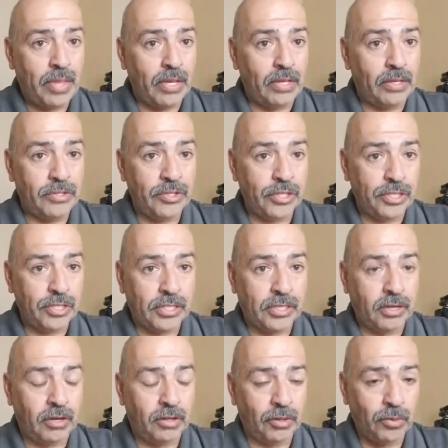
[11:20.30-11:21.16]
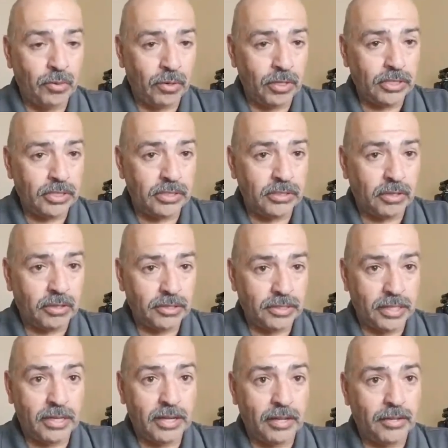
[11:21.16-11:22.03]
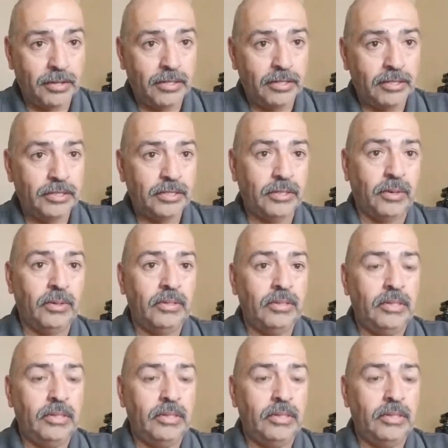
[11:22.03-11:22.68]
just in all the courses altogether. So